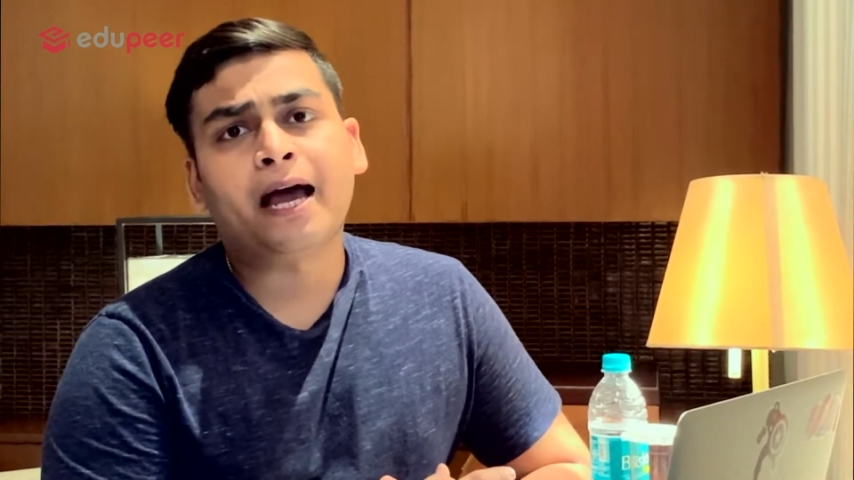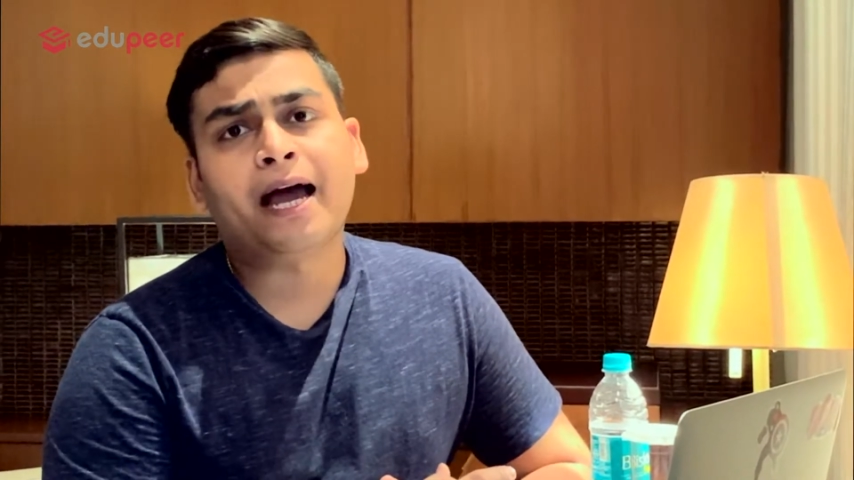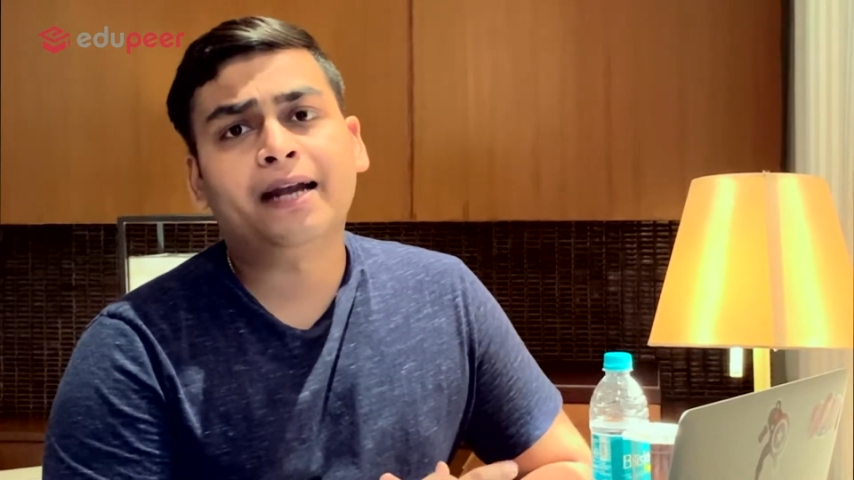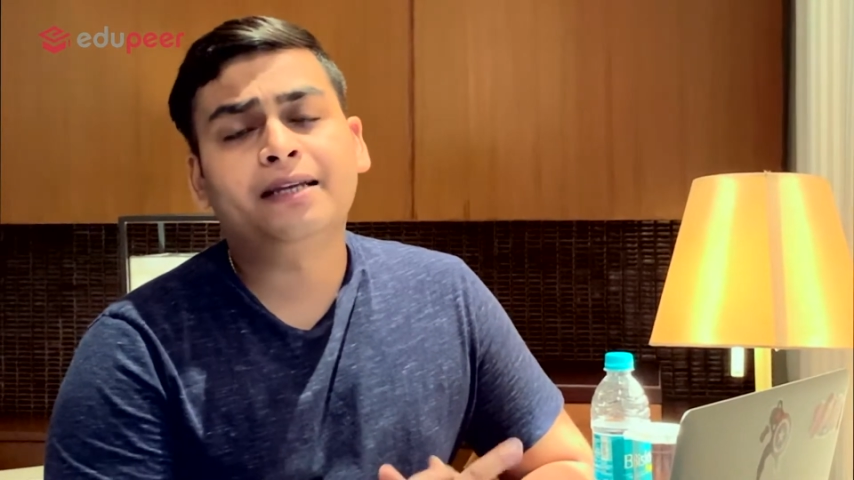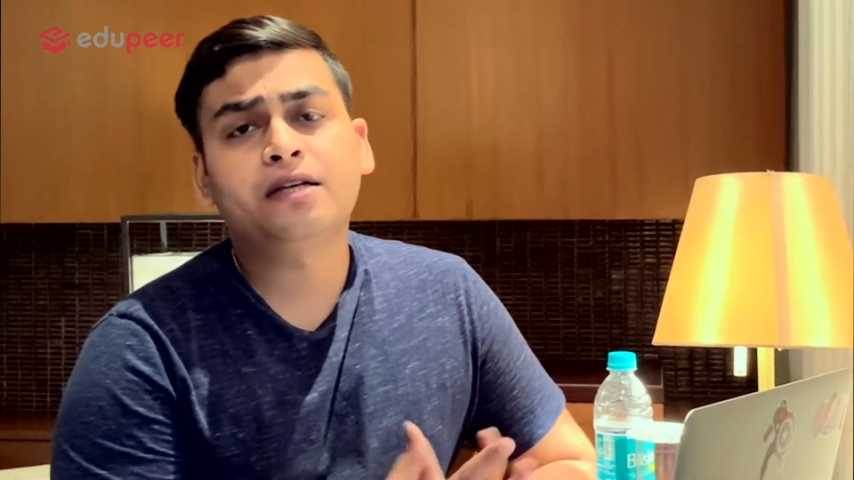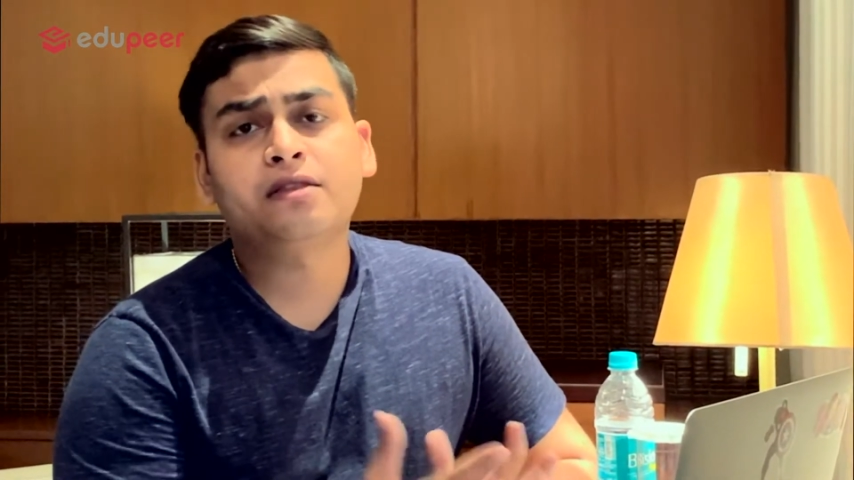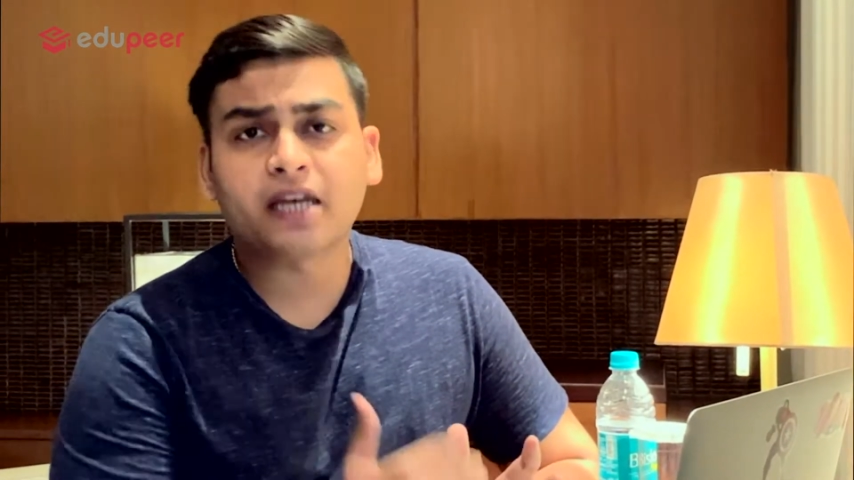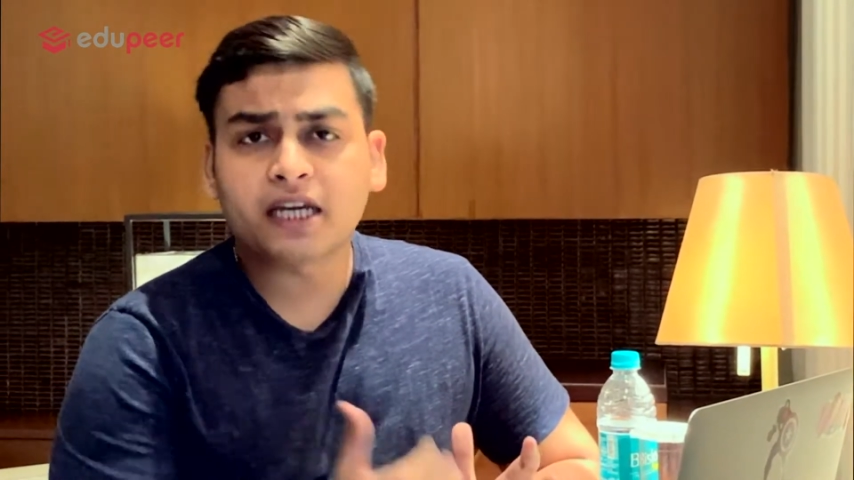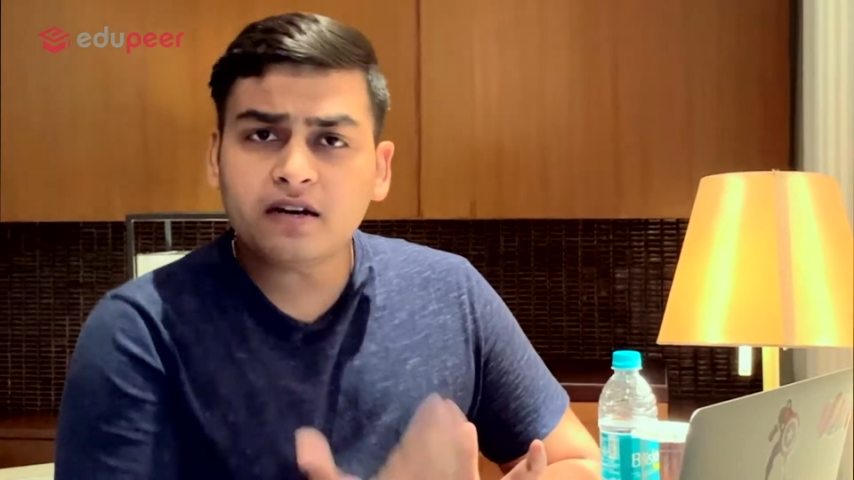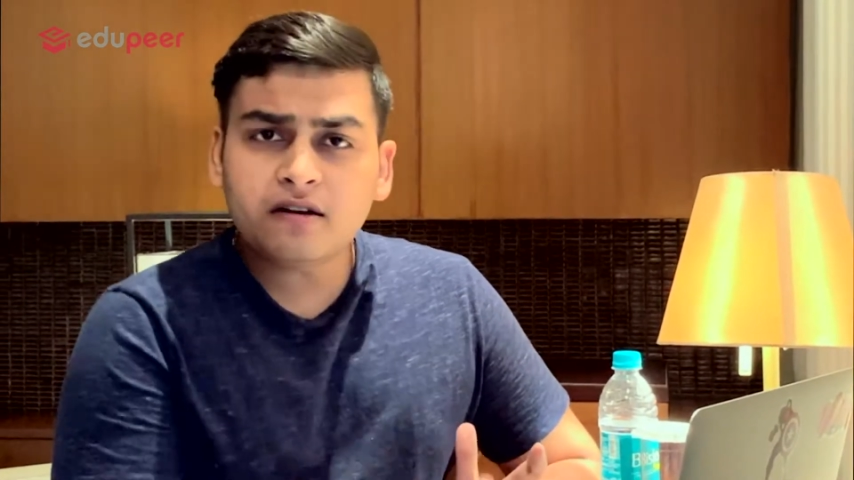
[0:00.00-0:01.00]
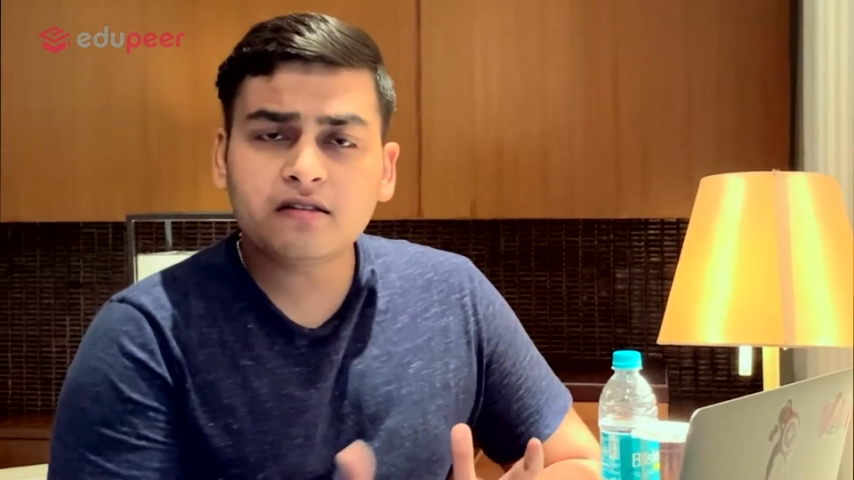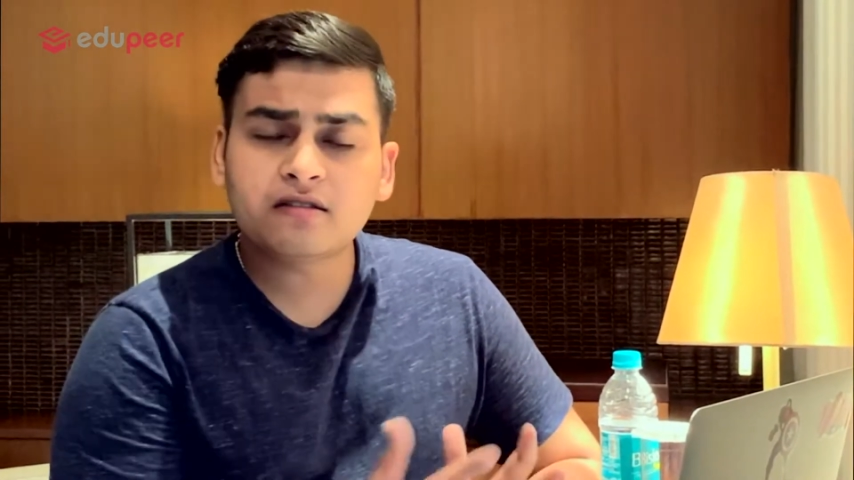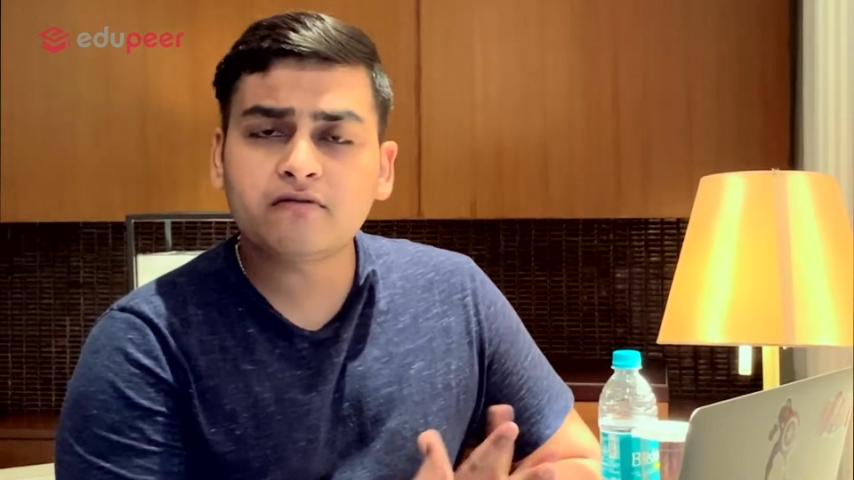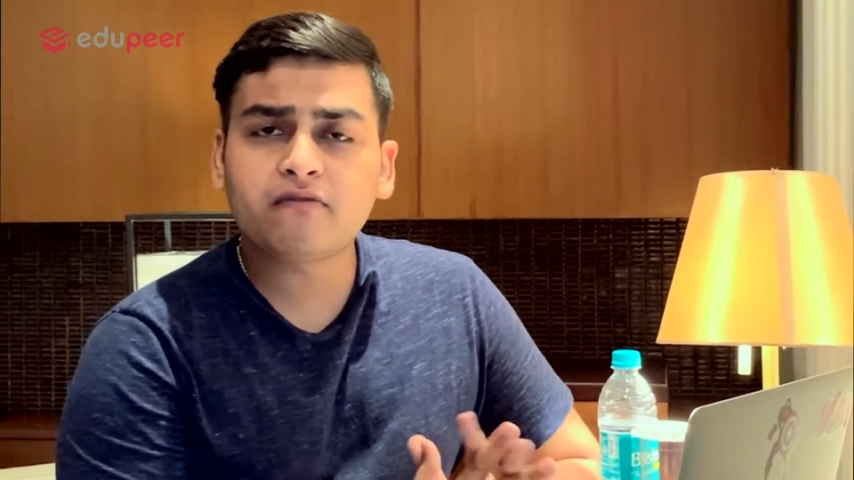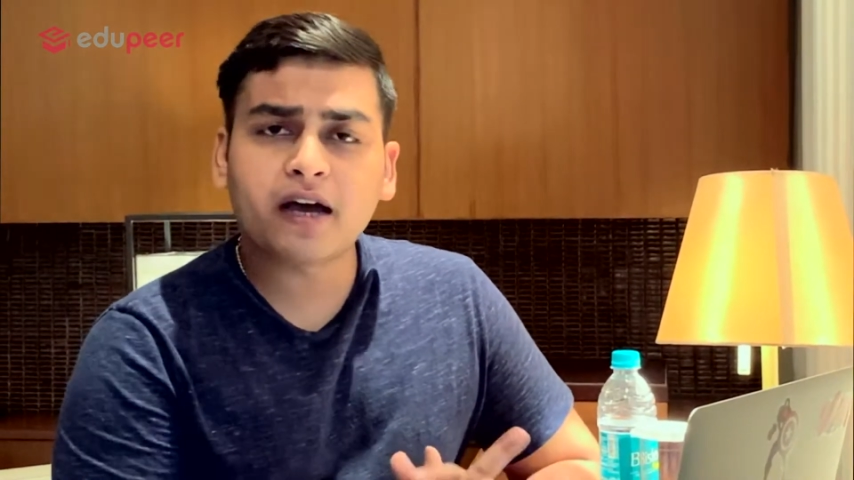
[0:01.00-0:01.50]
And the second
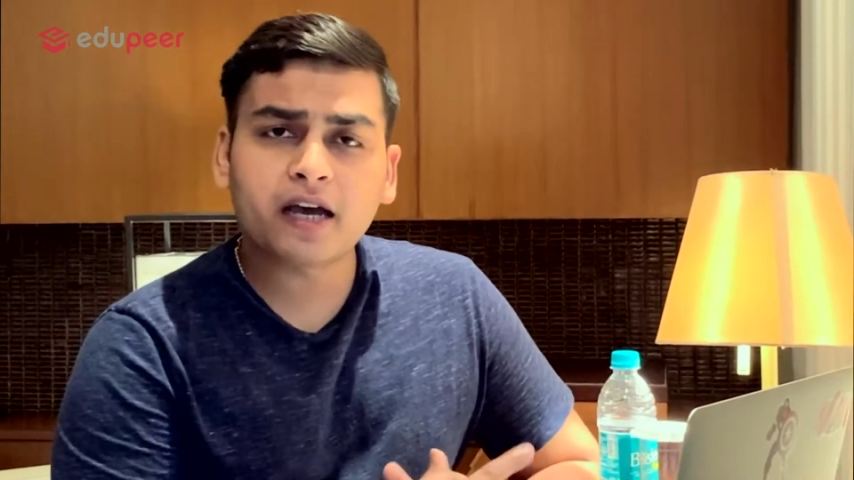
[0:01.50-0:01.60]
reason why